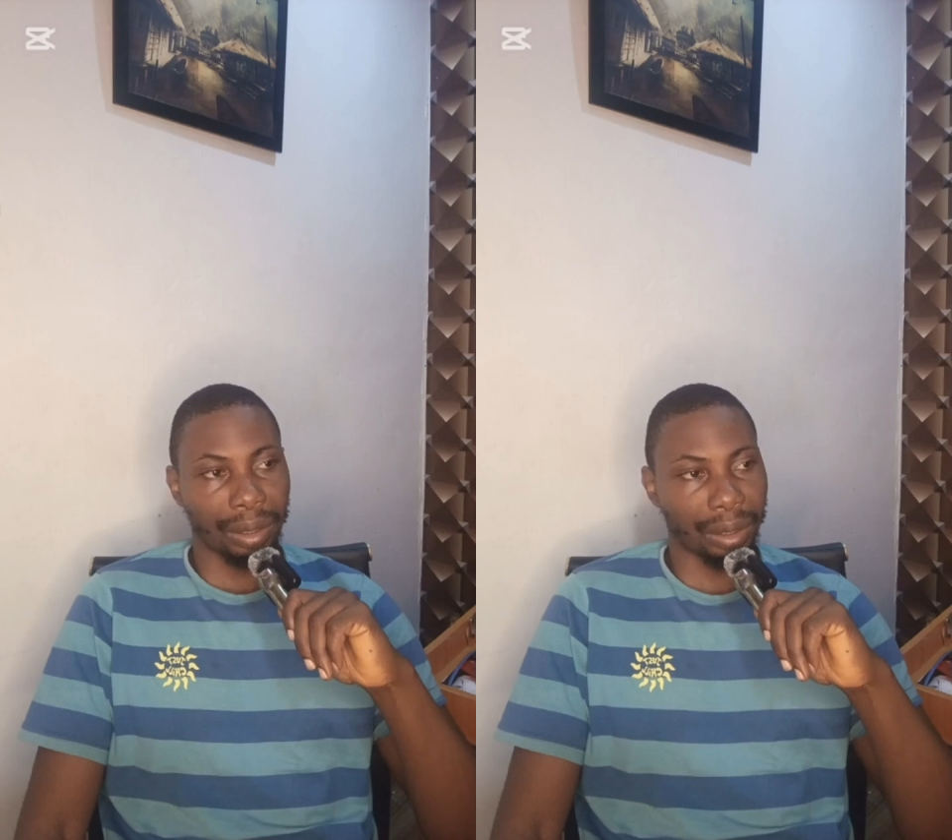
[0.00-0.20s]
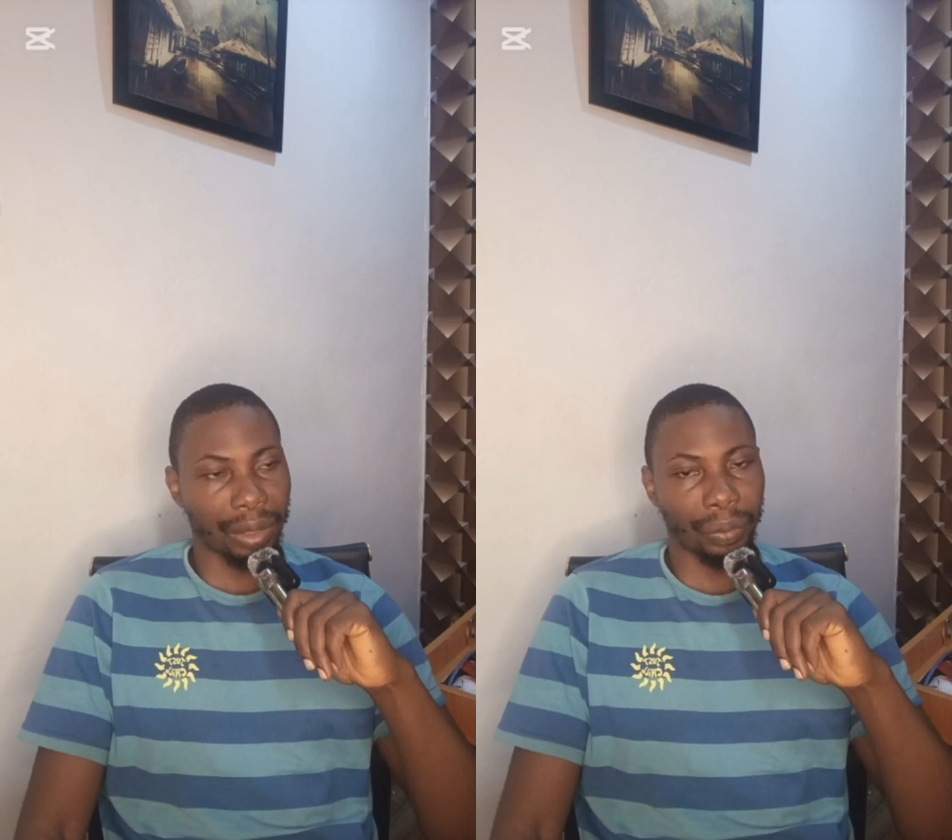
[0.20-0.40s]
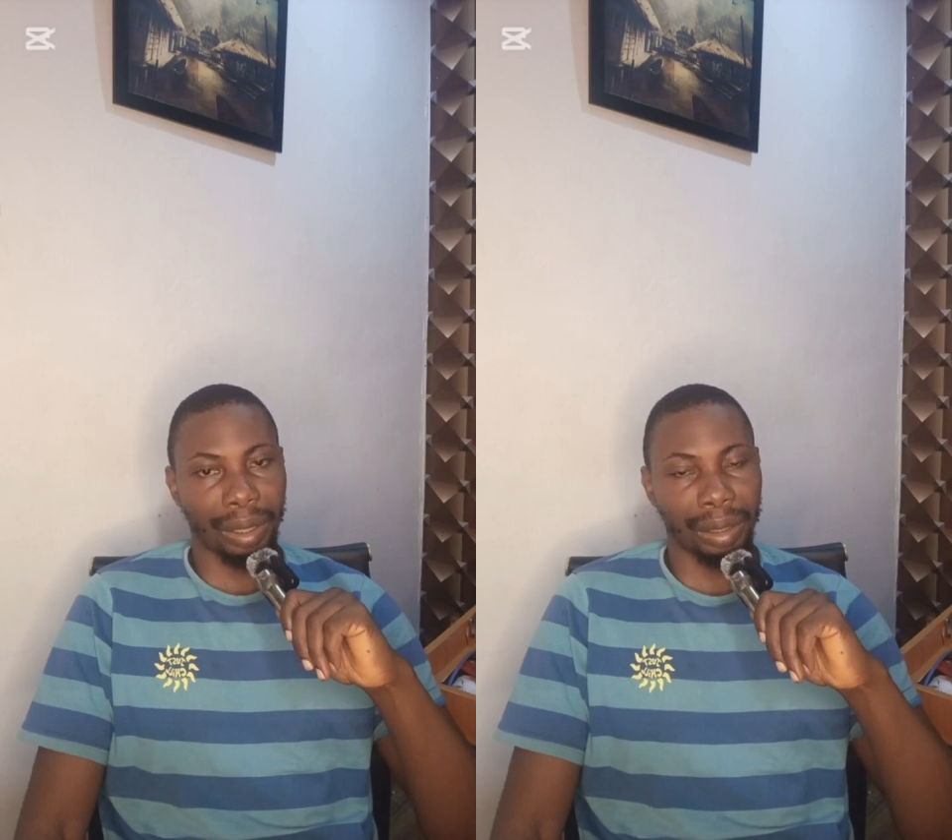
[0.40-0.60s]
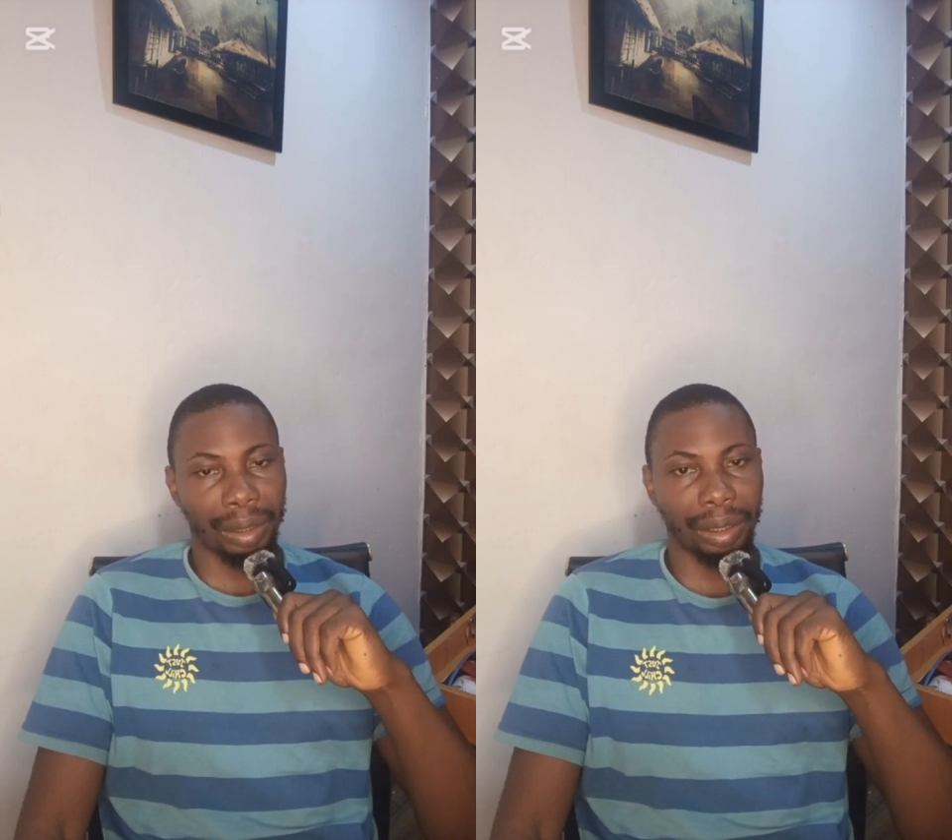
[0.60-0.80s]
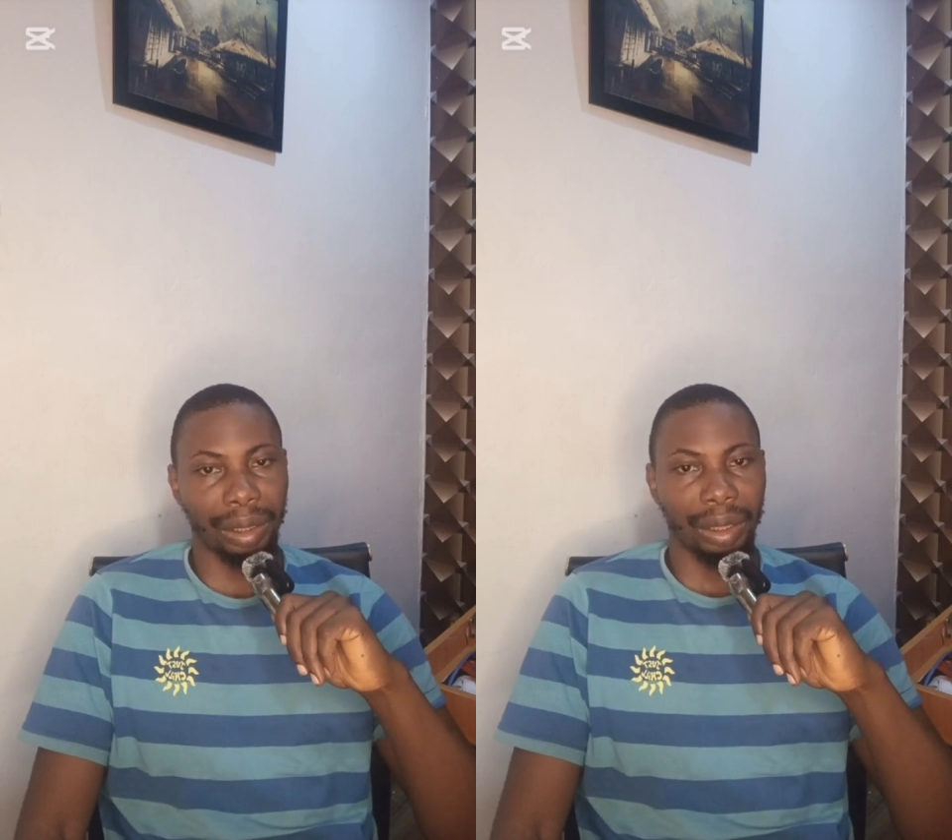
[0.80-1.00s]
the state we are
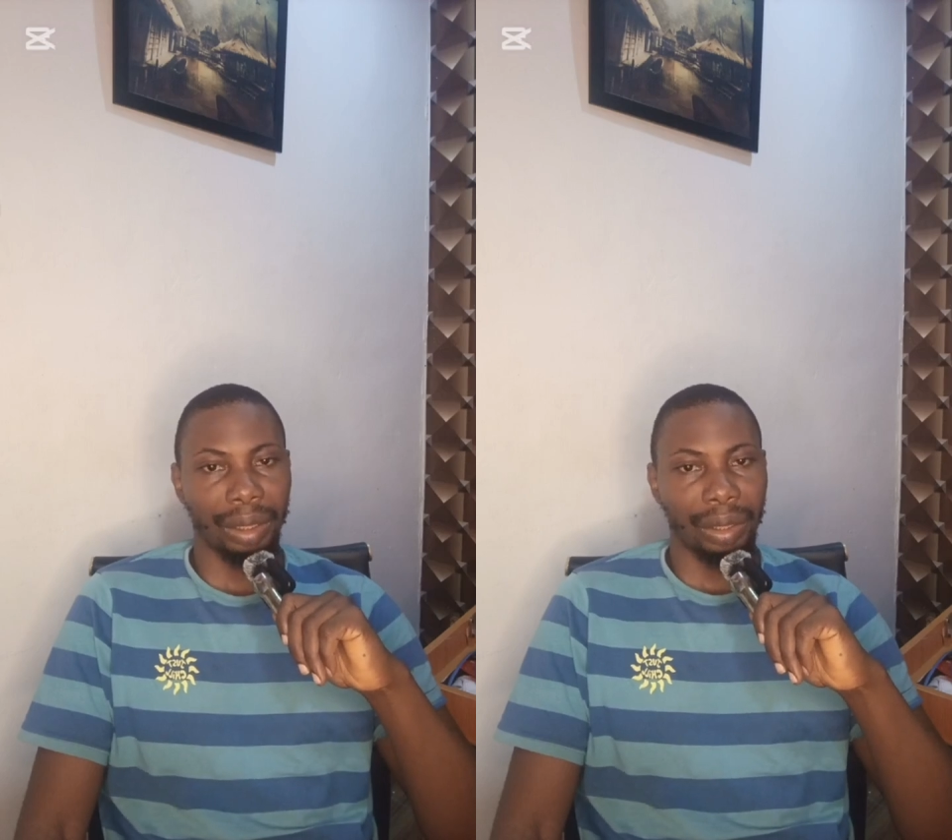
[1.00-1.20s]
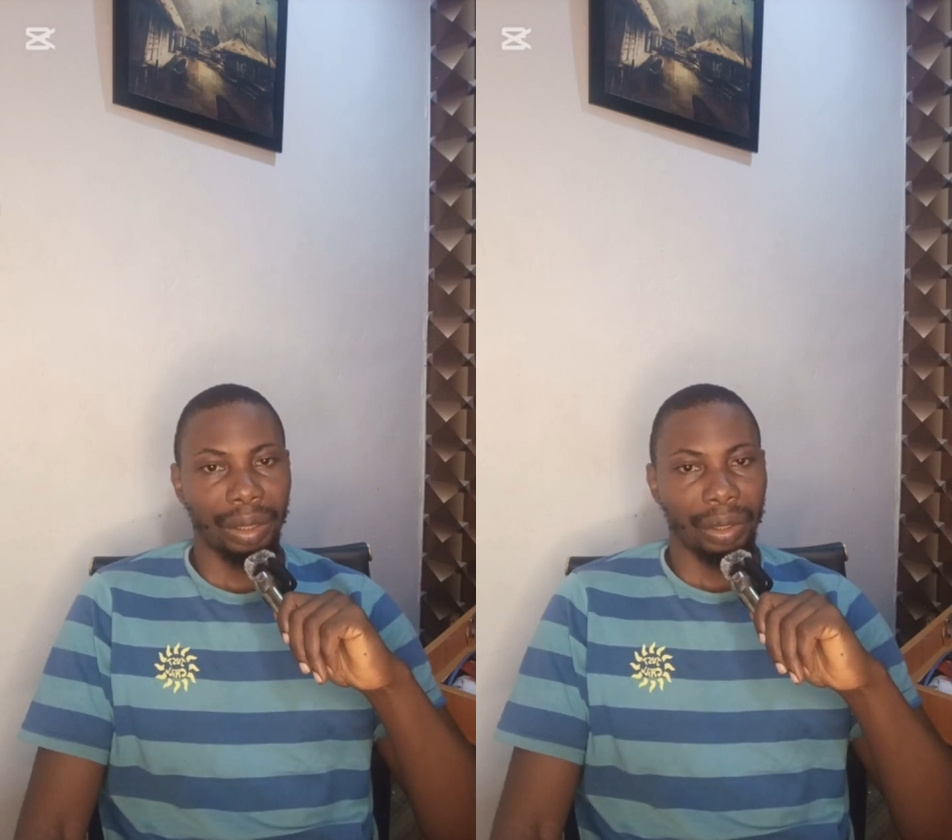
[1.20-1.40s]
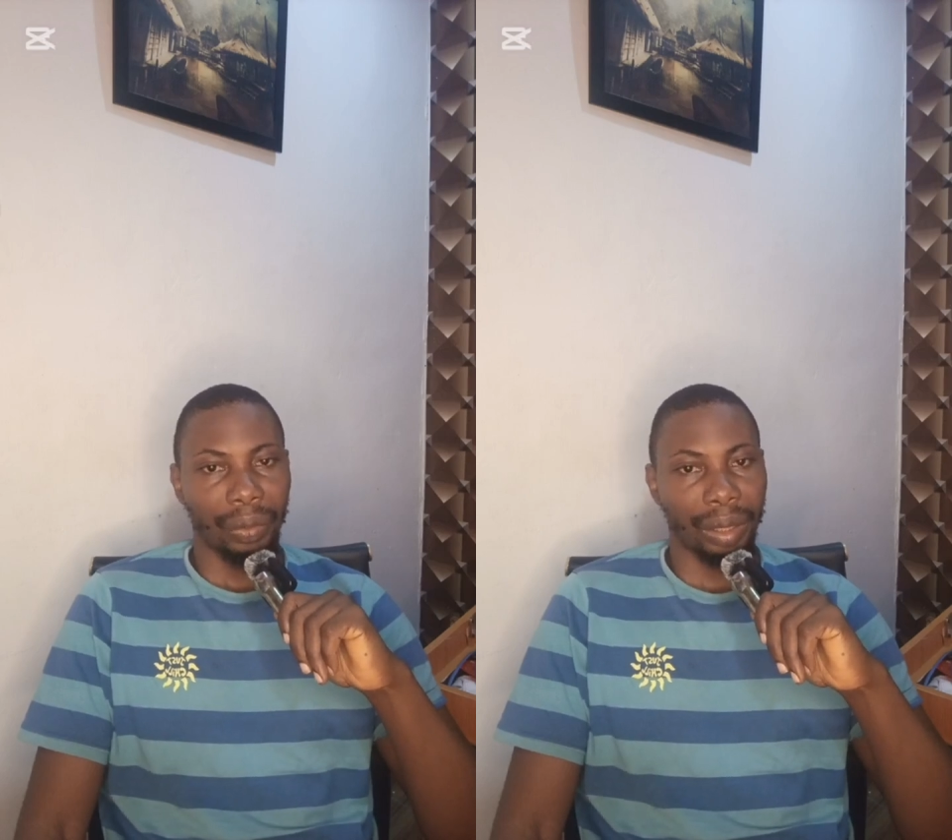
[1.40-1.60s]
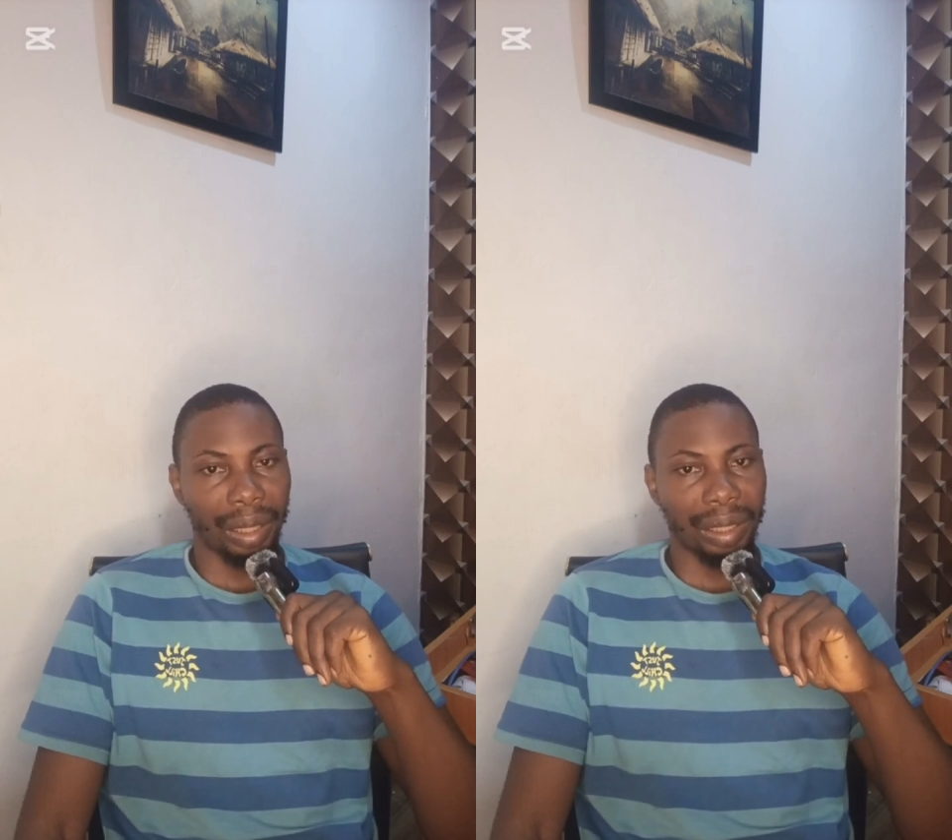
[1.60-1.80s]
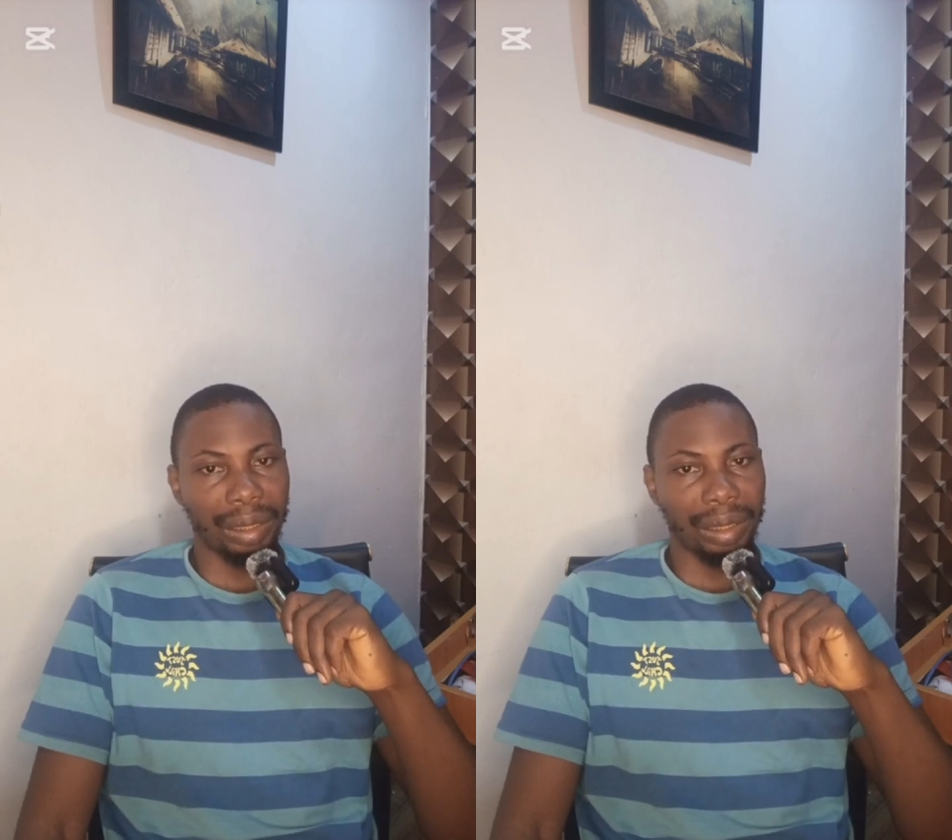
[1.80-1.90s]
in. We are